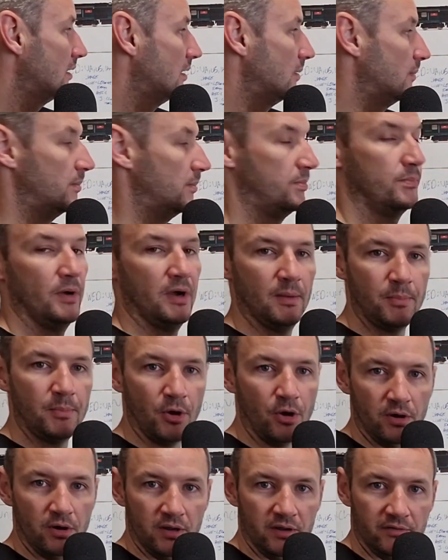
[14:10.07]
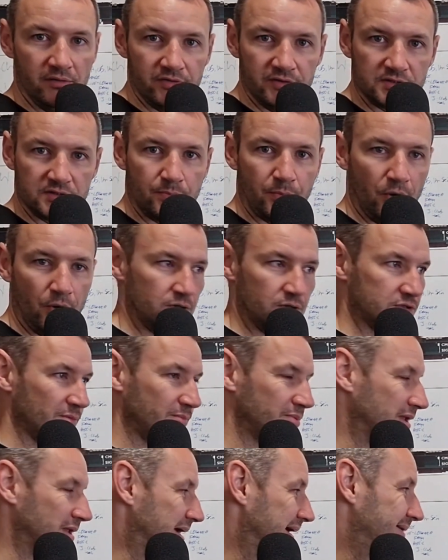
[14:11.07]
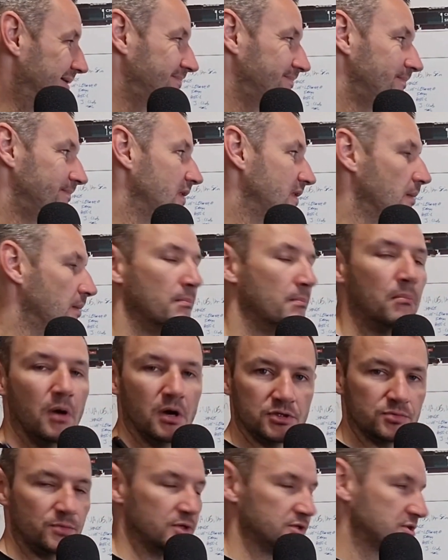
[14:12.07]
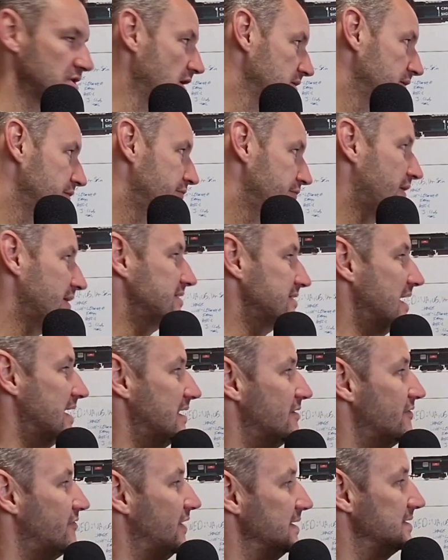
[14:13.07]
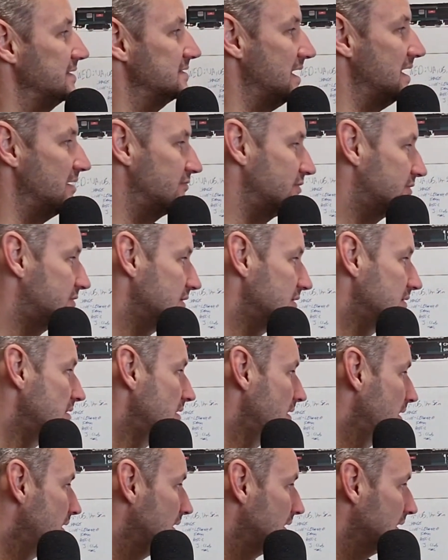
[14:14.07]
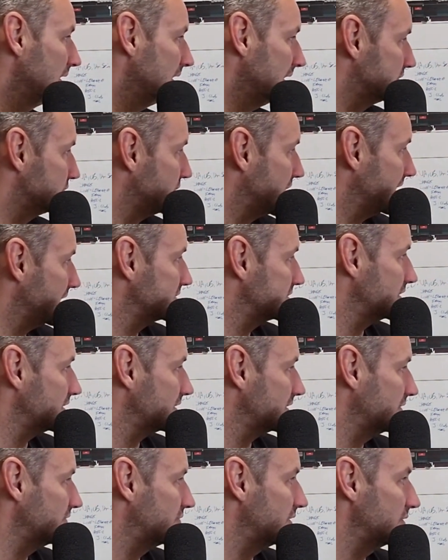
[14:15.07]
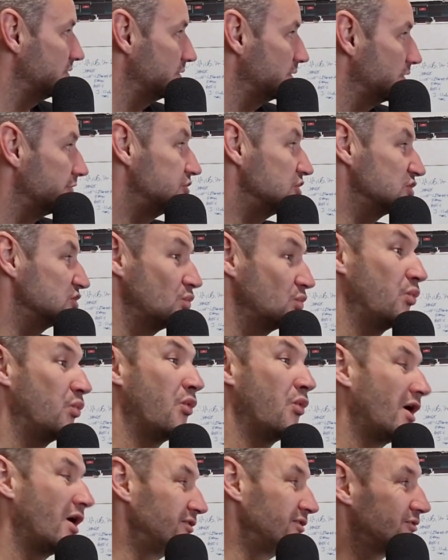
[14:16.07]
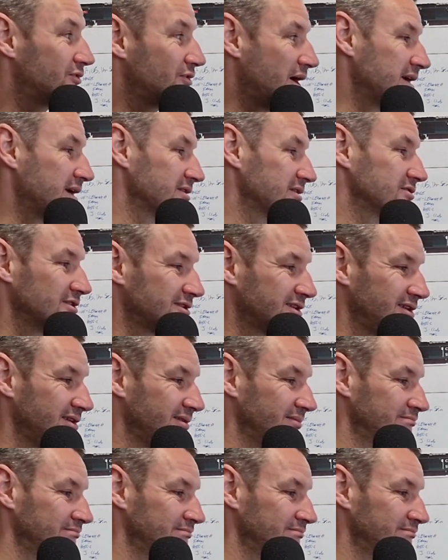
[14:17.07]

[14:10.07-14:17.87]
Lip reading: But if it's a power supply, much harder to fix, and it affects everything. A track circuit failure of just one track circuit,